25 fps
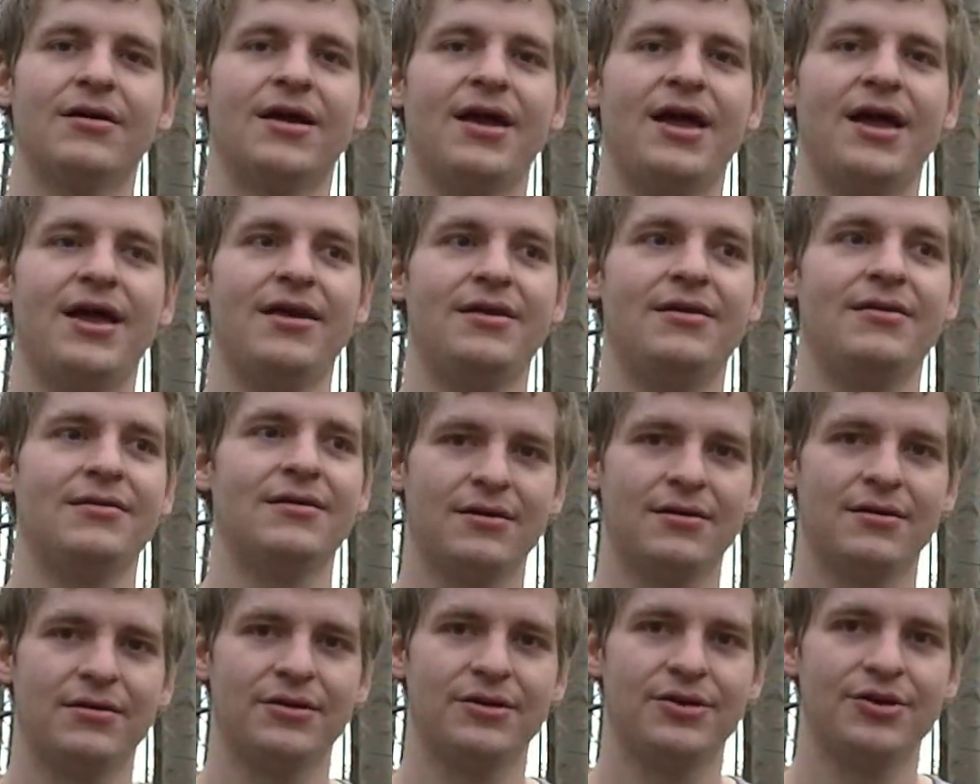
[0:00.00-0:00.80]
And
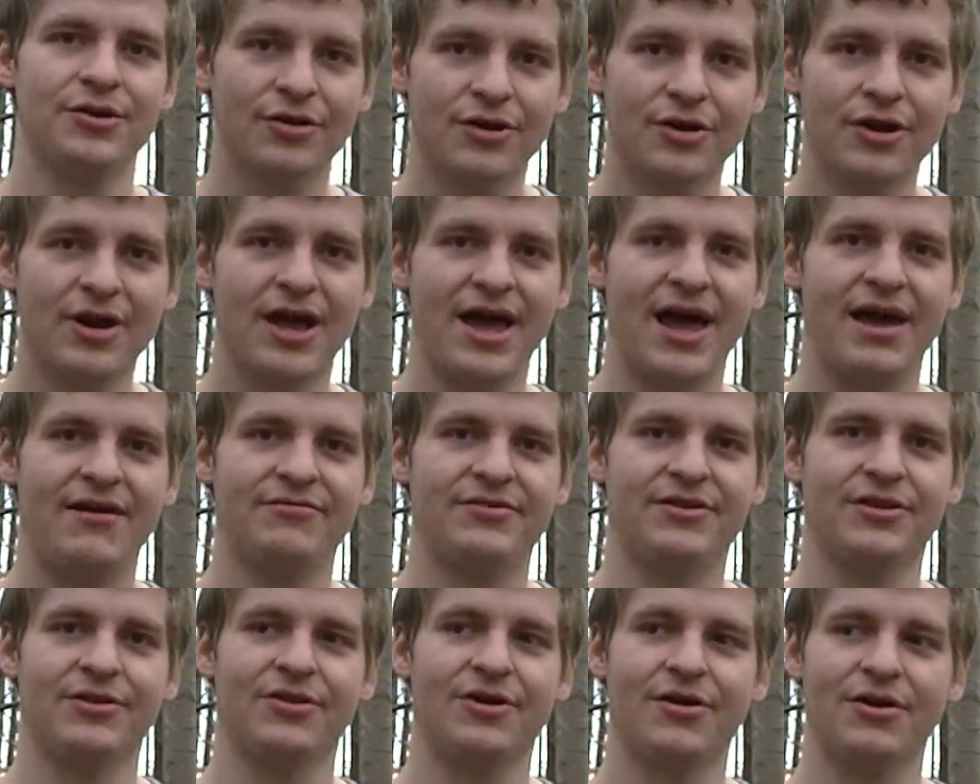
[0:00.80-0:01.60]
you're going to
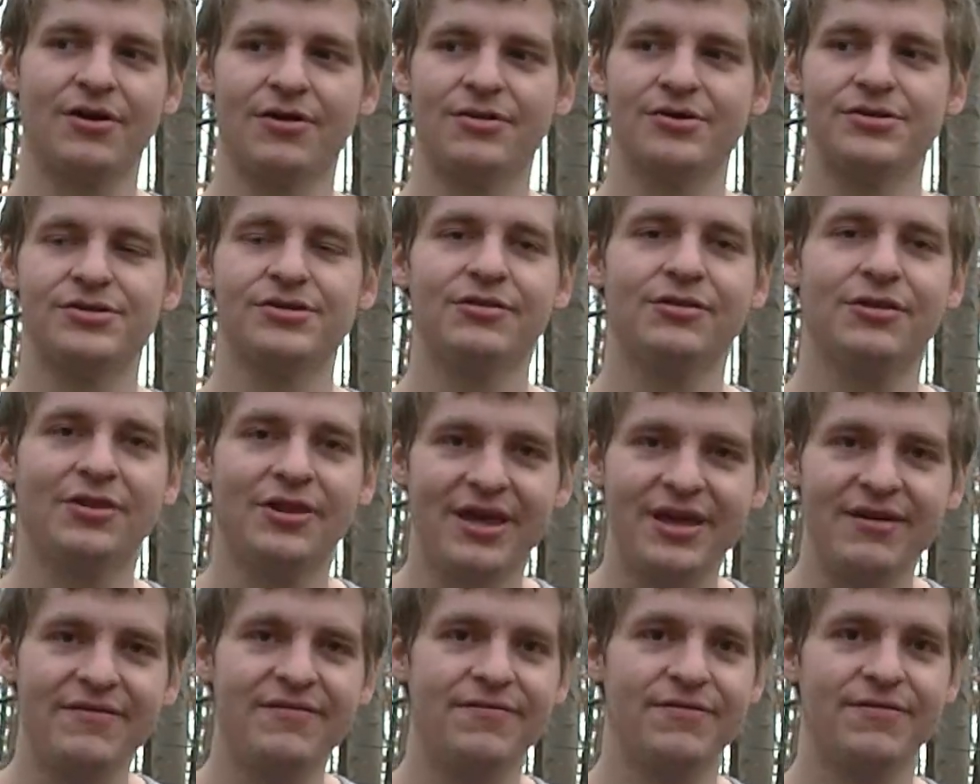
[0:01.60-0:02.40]
have to learn to
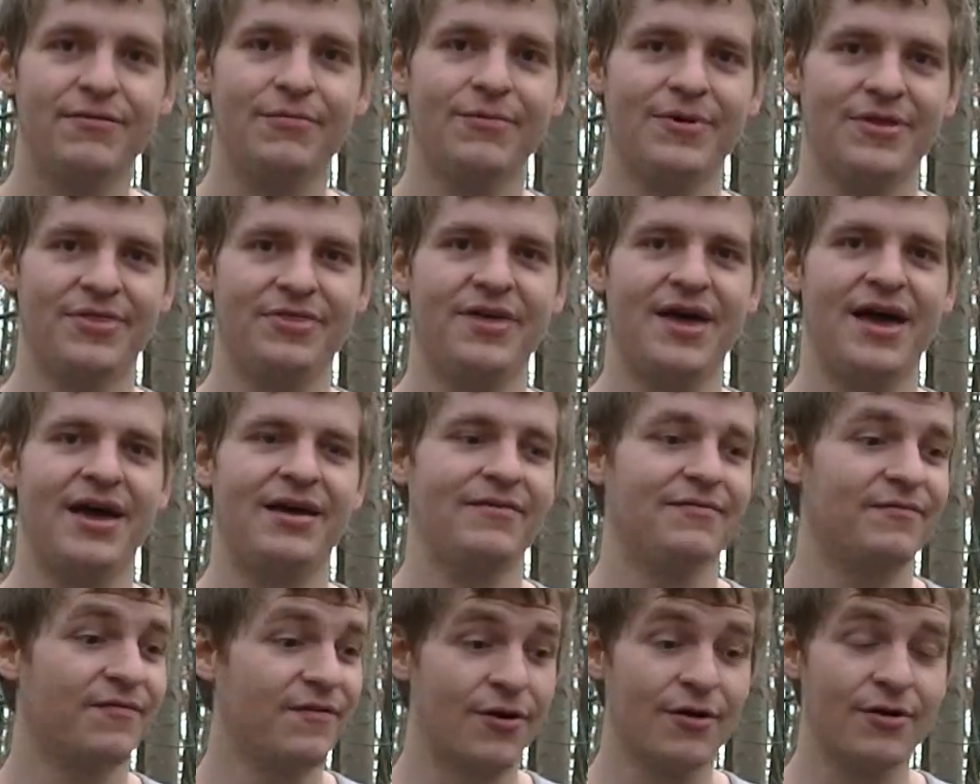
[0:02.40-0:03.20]
live with that
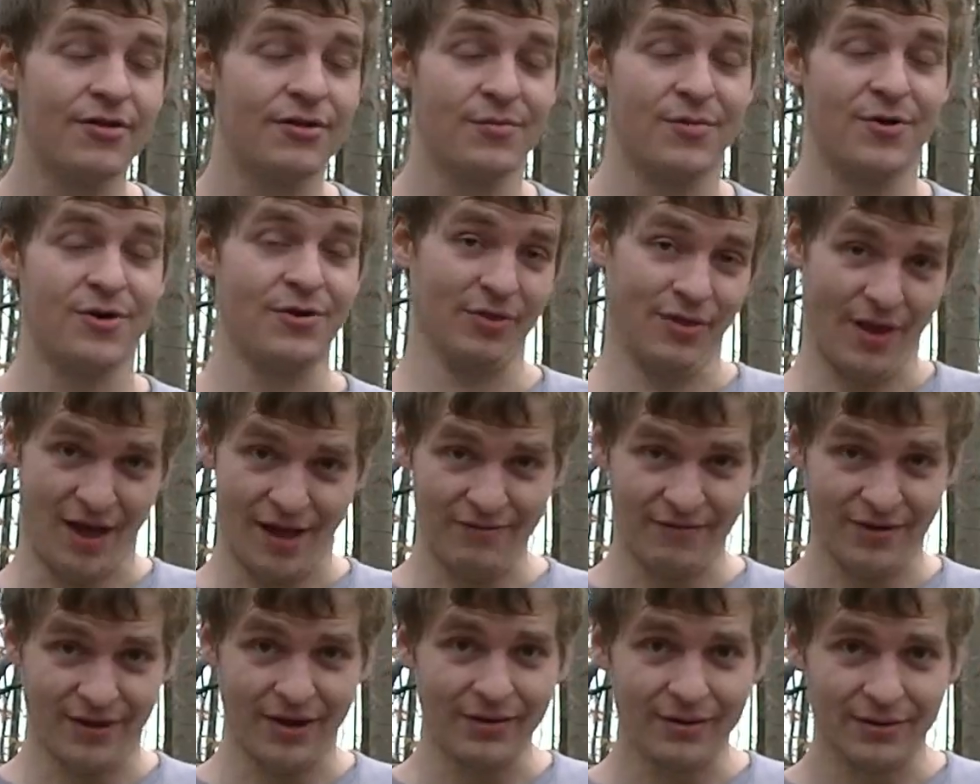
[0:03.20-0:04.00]
and furthermore,
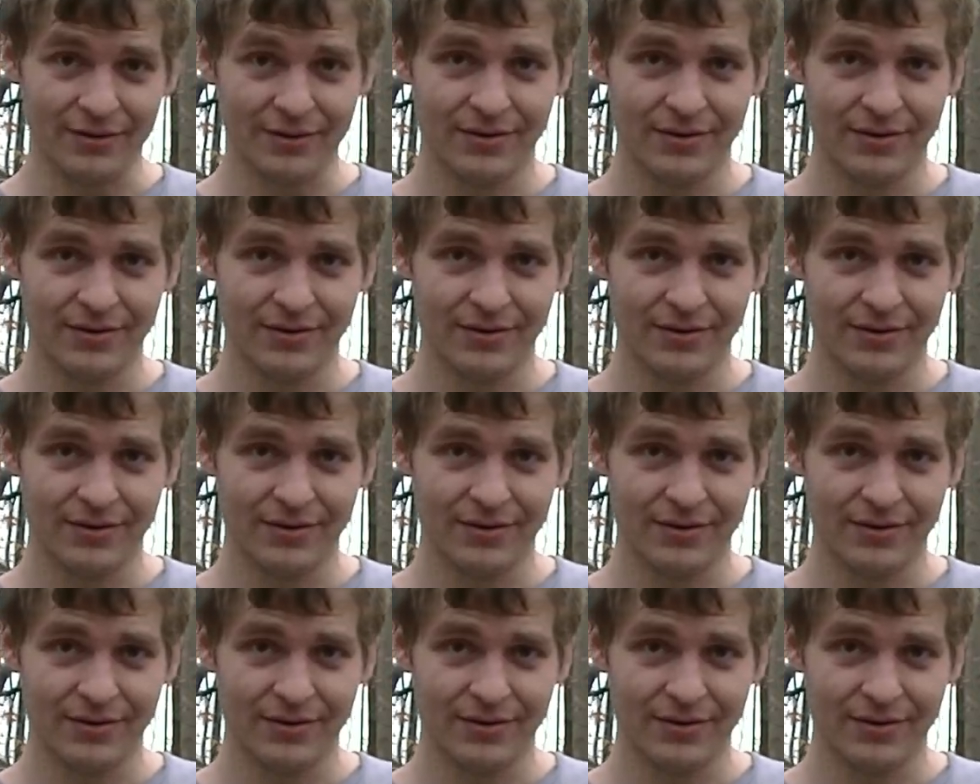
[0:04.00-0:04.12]
love it.